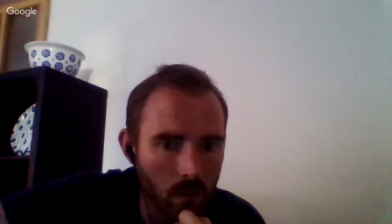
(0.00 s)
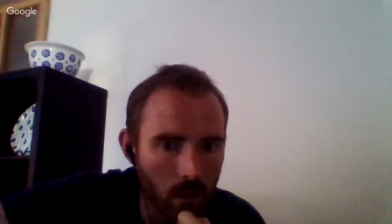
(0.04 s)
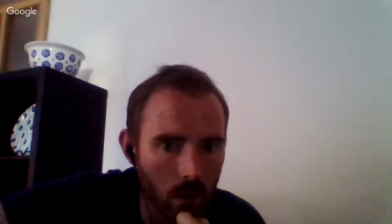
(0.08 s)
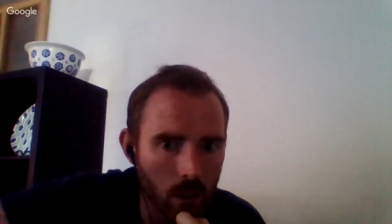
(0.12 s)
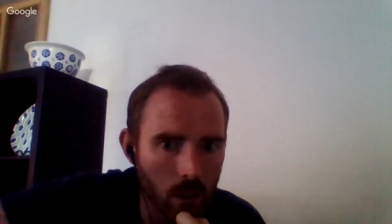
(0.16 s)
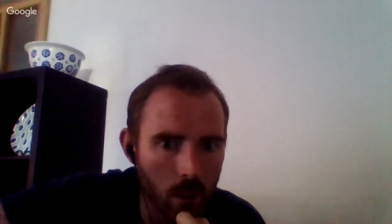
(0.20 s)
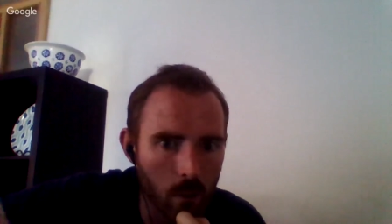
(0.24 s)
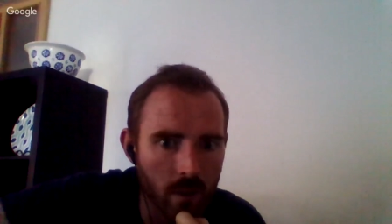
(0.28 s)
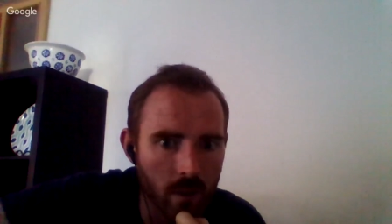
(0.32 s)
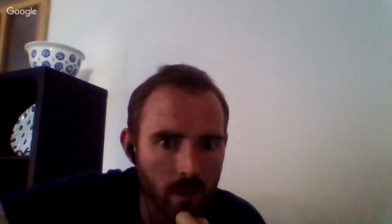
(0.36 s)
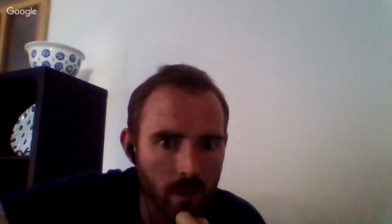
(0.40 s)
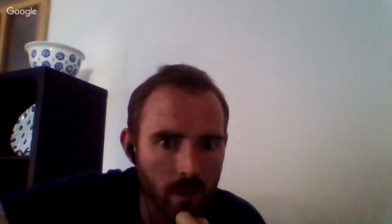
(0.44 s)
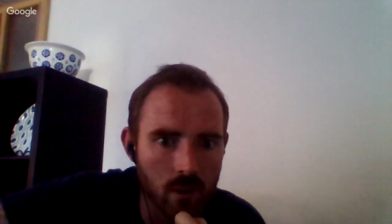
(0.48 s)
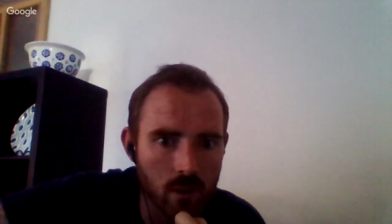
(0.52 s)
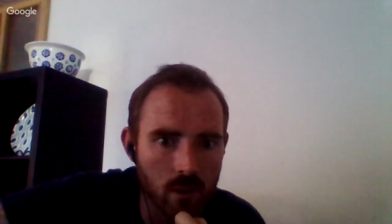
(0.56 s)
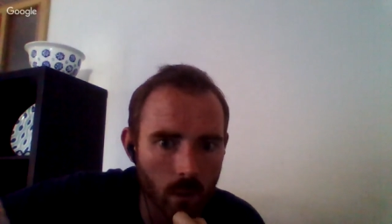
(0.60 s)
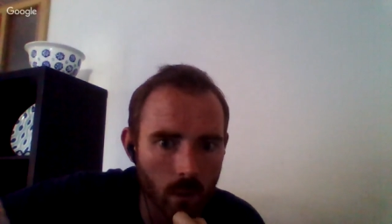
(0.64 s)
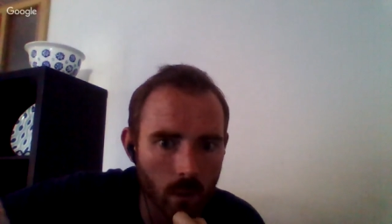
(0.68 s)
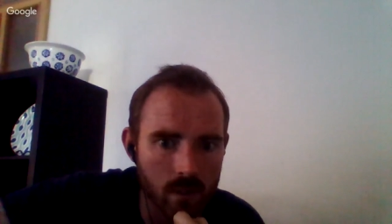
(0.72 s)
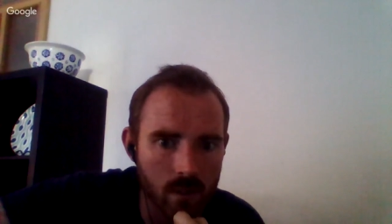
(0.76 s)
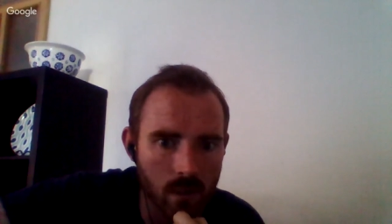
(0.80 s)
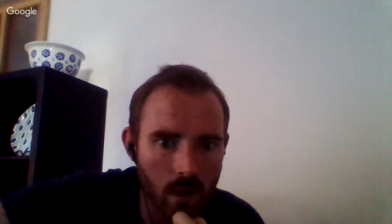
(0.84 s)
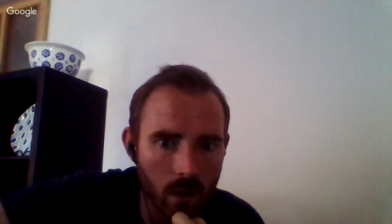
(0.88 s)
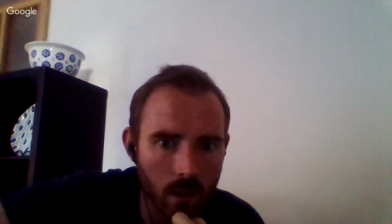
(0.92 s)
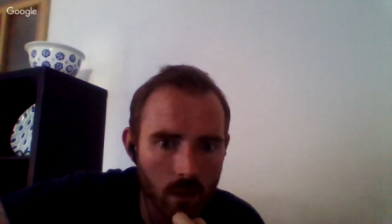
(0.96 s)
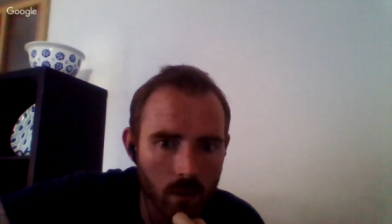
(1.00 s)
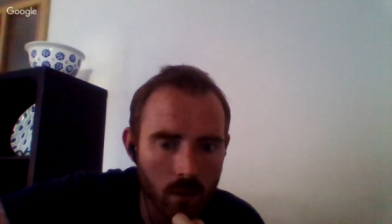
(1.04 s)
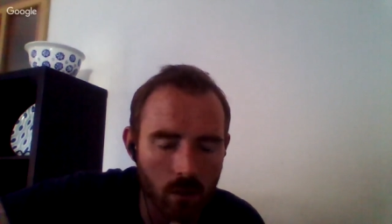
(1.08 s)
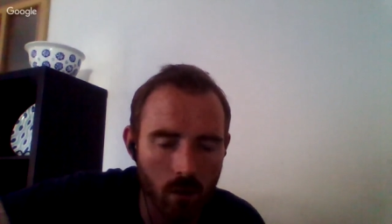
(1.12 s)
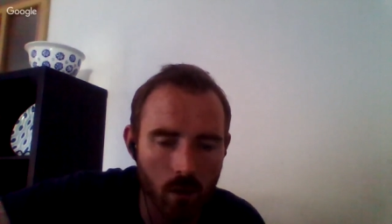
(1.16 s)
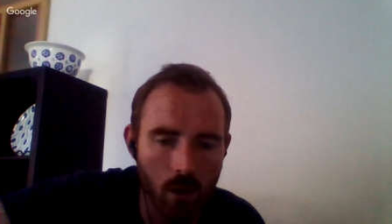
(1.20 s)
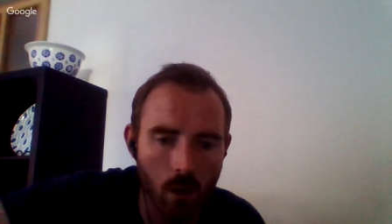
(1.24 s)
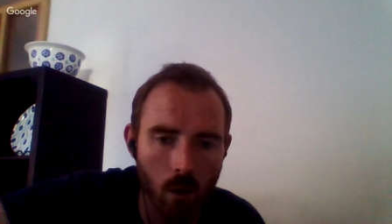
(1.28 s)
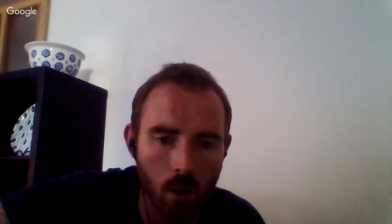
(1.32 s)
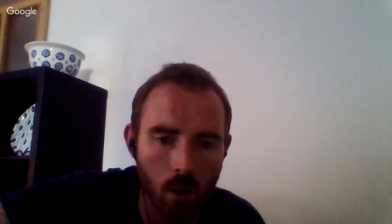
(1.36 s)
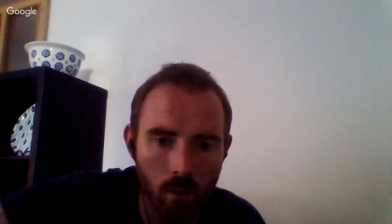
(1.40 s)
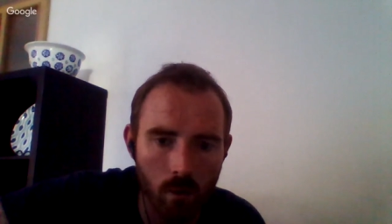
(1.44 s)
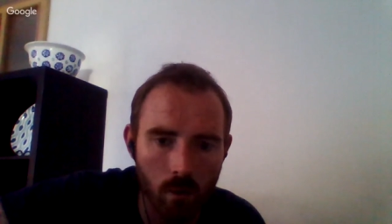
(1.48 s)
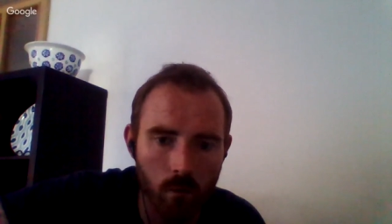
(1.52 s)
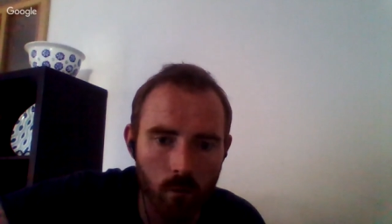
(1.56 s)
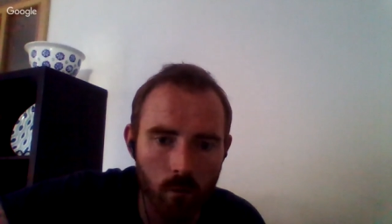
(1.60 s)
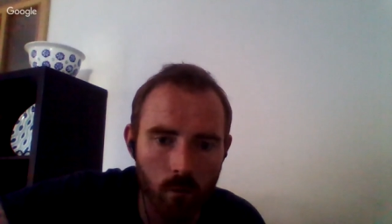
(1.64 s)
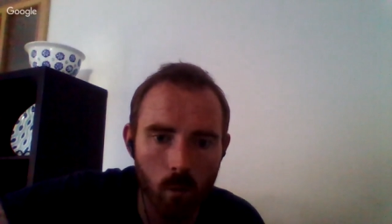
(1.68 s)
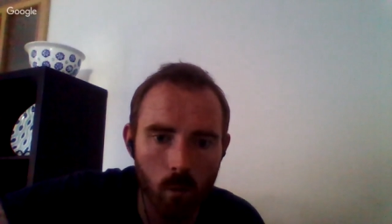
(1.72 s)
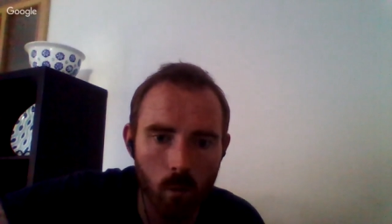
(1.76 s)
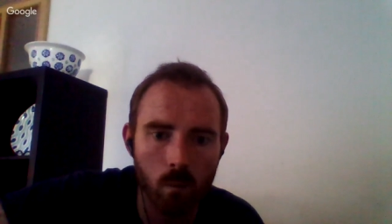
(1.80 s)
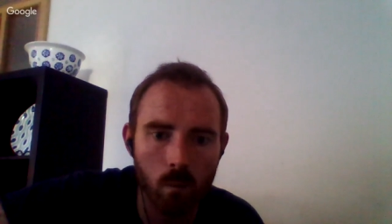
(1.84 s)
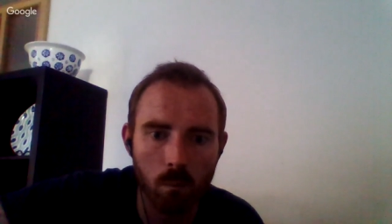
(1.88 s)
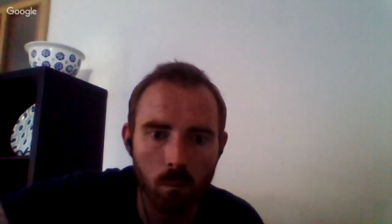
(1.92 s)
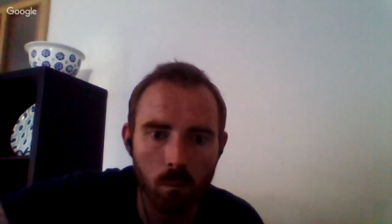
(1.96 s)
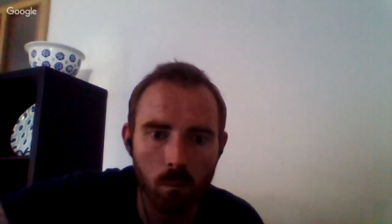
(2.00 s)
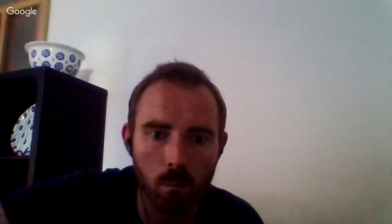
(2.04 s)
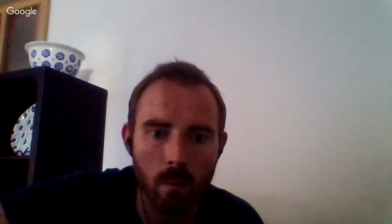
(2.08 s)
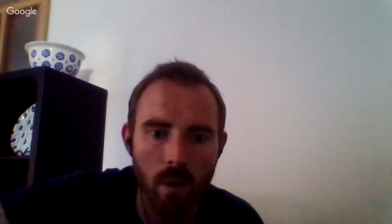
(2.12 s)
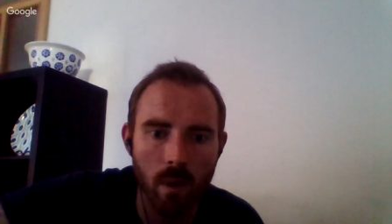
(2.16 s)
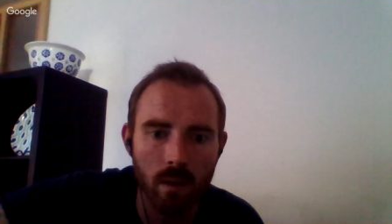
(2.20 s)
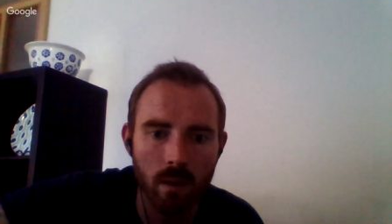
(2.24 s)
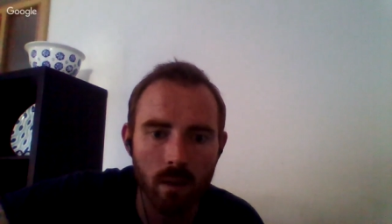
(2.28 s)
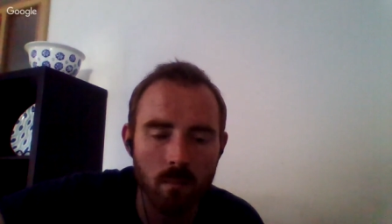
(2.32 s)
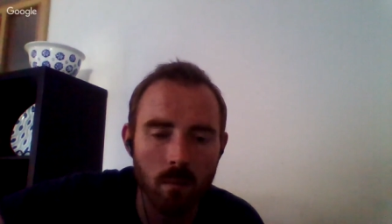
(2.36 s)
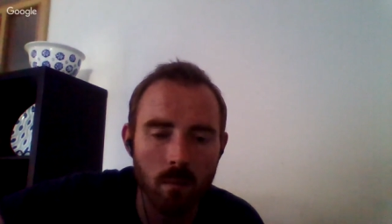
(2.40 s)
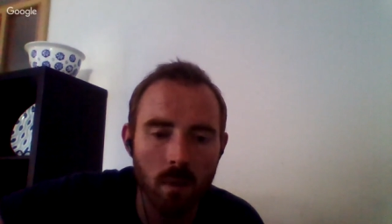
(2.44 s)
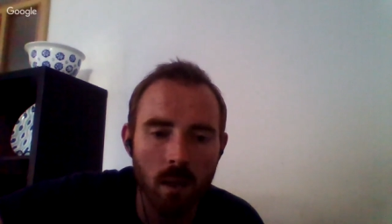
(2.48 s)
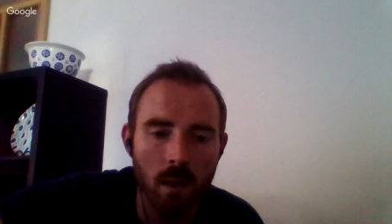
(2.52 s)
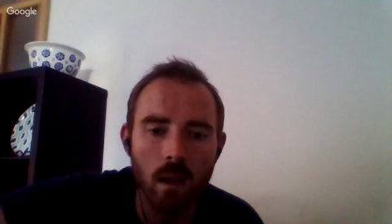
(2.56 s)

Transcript: bit too excited, you're going forward with momentum,